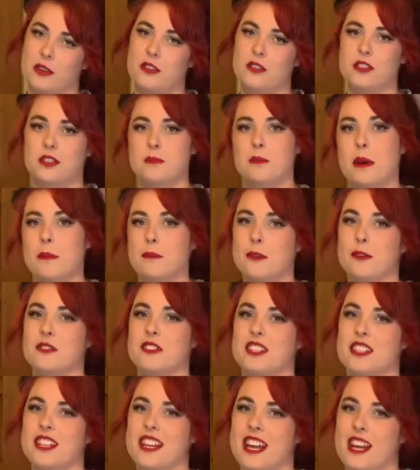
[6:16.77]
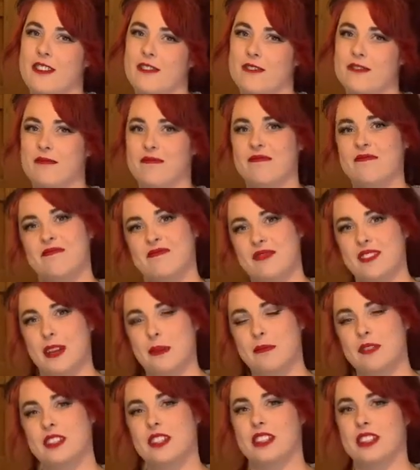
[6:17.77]
because my book didn't have
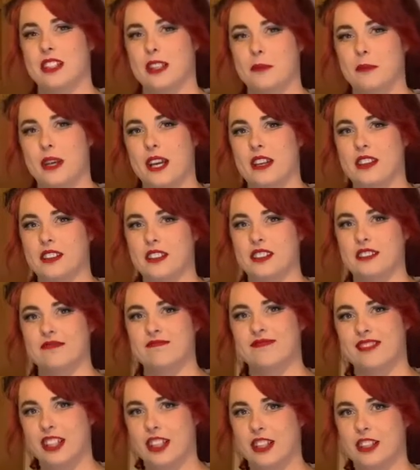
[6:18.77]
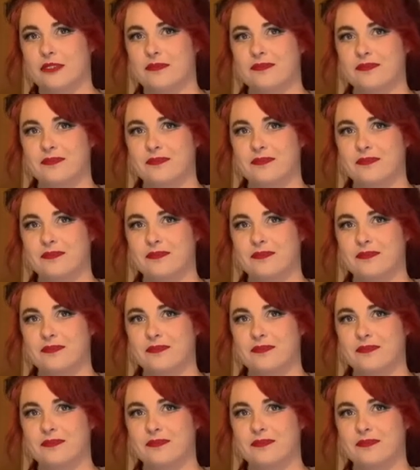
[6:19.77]
that particular pattern in it.